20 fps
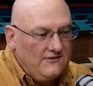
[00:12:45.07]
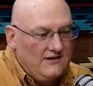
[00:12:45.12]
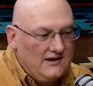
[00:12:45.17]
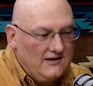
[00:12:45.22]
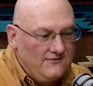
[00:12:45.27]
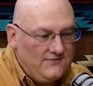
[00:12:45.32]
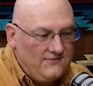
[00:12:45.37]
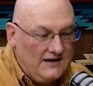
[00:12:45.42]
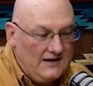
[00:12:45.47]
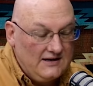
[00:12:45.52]

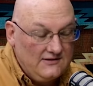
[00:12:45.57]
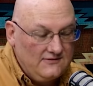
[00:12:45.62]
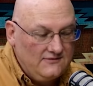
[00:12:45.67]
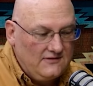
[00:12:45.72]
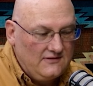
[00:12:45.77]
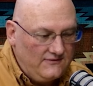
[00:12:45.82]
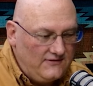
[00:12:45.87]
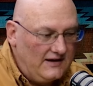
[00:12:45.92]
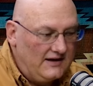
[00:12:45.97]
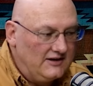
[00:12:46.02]
find
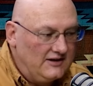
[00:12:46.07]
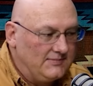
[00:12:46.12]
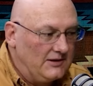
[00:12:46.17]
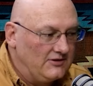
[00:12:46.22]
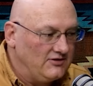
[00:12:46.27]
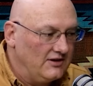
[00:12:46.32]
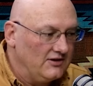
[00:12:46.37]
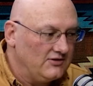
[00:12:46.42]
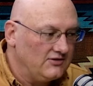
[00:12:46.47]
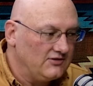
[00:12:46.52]
find
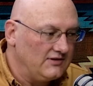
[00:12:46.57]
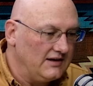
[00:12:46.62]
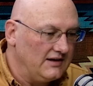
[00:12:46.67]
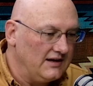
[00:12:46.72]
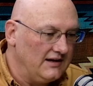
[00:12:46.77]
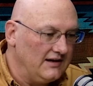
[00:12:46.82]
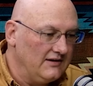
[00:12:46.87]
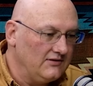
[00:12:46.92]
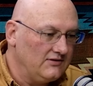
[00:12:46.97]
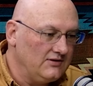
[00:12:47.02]
especially interesting
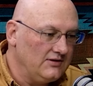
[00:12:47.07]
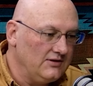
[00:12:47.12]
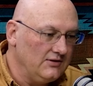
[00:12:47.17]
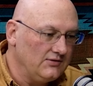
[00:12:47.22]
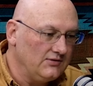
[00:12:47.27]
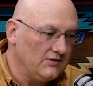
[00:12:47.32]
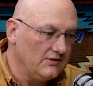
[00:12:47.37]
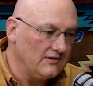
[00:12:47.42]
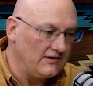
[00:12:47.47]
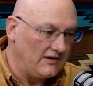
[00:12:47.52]
is to
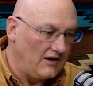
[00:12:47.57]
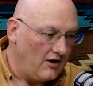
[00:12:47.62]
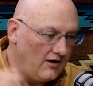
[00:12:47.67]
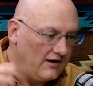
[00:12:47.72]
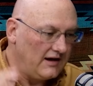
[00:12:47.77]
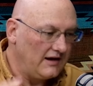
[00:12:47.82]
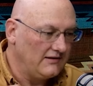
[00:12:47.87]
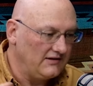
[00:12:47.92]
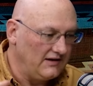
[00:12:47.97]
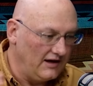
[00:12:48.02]
sort of
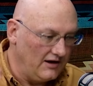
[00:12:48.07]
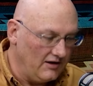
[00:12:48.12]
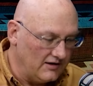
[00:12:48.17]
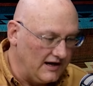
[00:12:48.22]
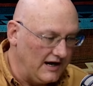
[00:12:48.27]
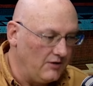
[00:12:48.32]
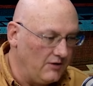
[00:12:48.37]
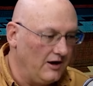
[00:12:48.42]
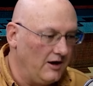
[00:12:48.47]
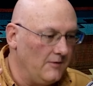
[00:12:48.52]
okay say
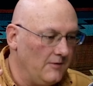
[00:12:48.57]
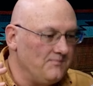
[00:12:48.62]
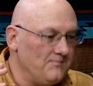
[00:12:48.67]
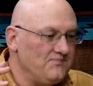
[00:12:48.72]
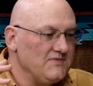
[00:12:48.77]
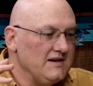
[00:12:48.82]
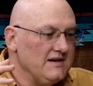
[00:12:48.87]
okay well